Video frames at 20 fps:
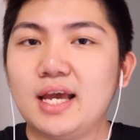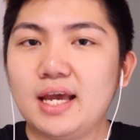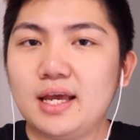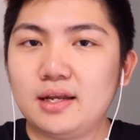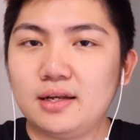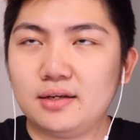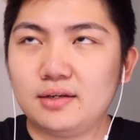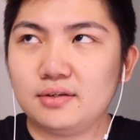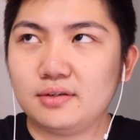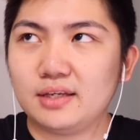
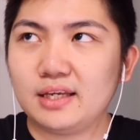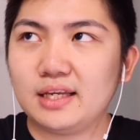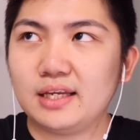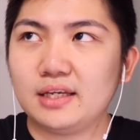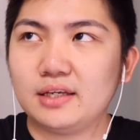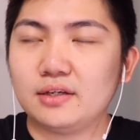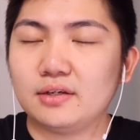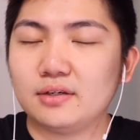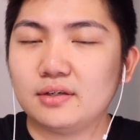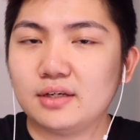and
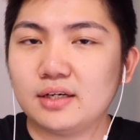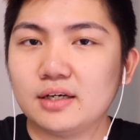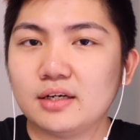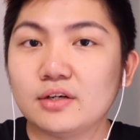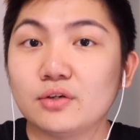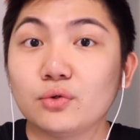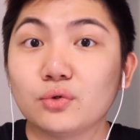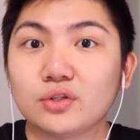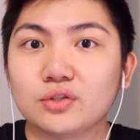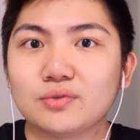getting
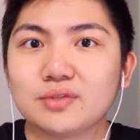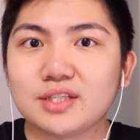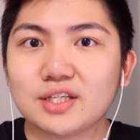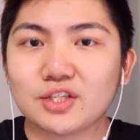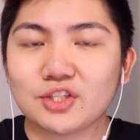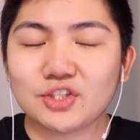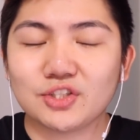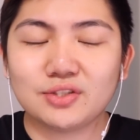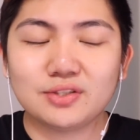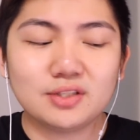noise
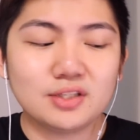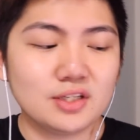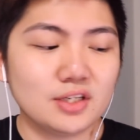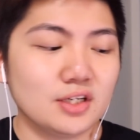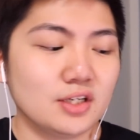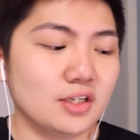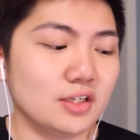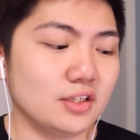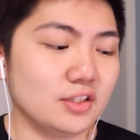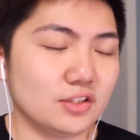reduction.
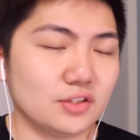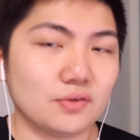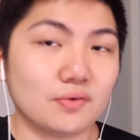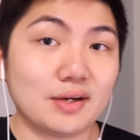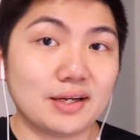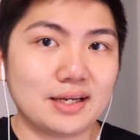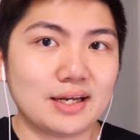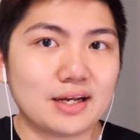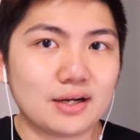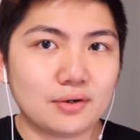So
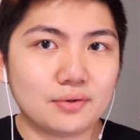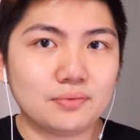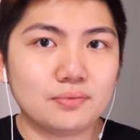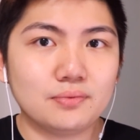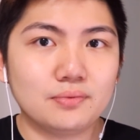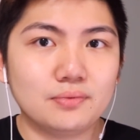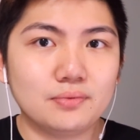right now,